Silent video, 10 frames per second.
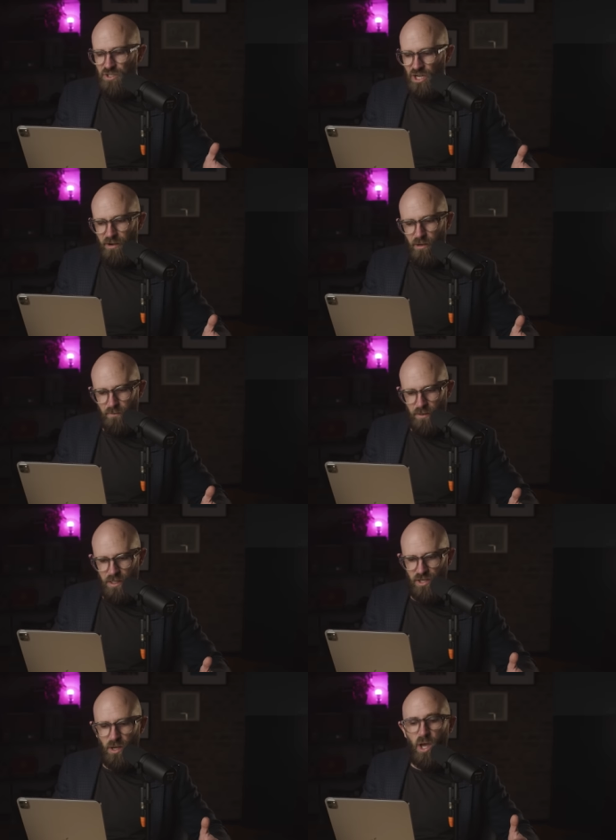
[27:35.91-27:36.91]
a generic
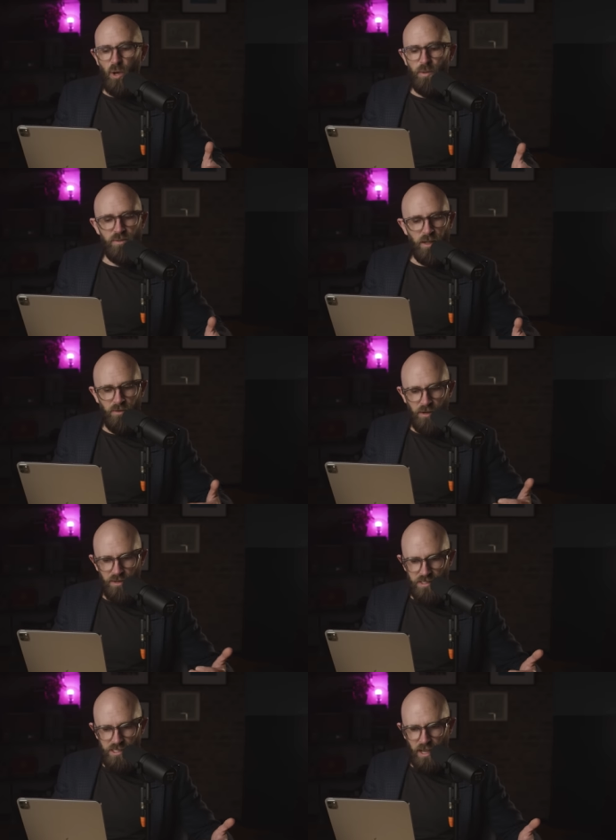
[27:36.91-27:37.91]
version, which will
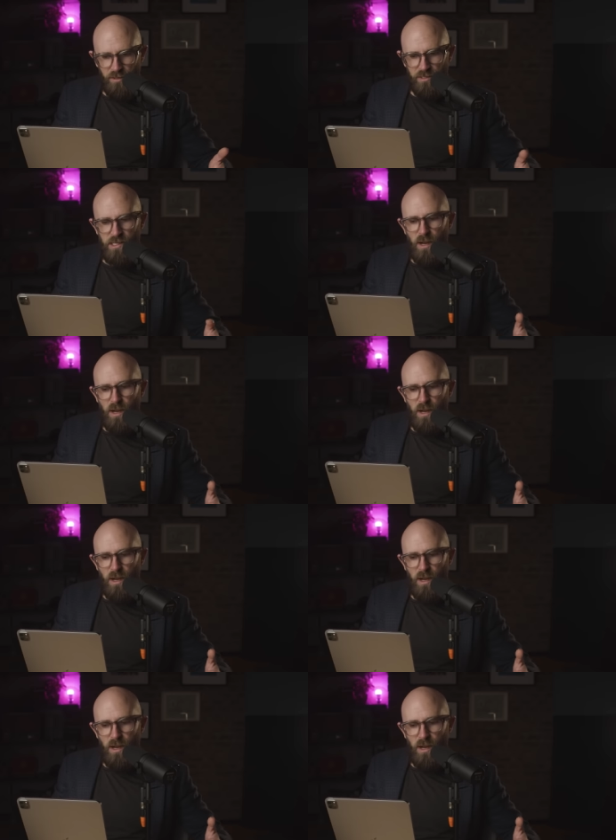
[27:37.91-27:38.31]
erode sales